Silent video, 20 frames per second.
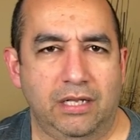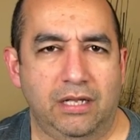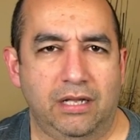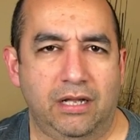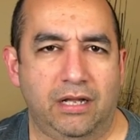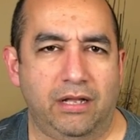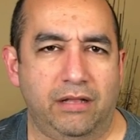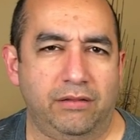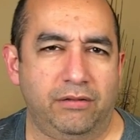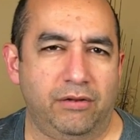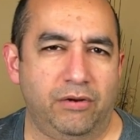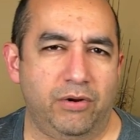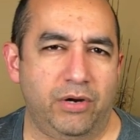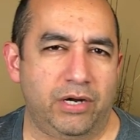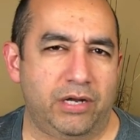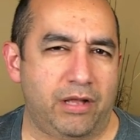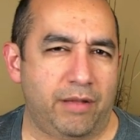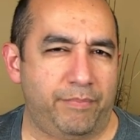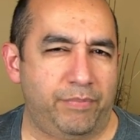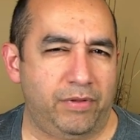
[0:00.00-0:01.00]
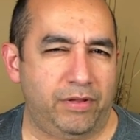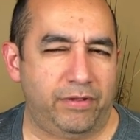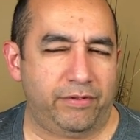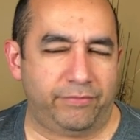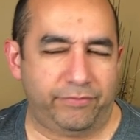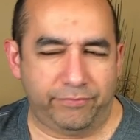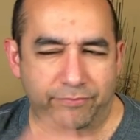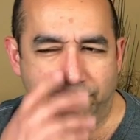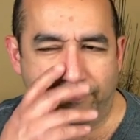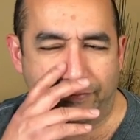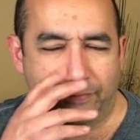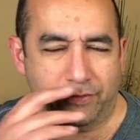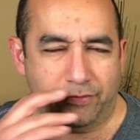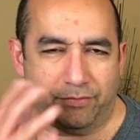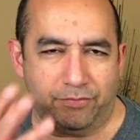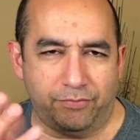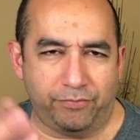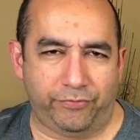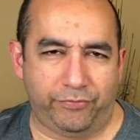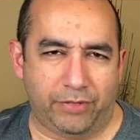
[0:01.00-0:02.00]
Uh, there were a couple of
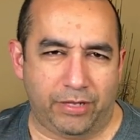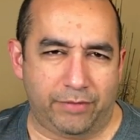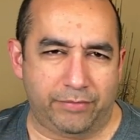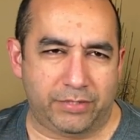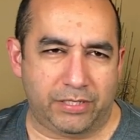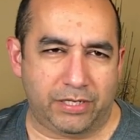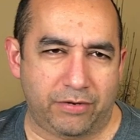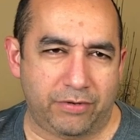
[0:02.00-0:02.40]
flubs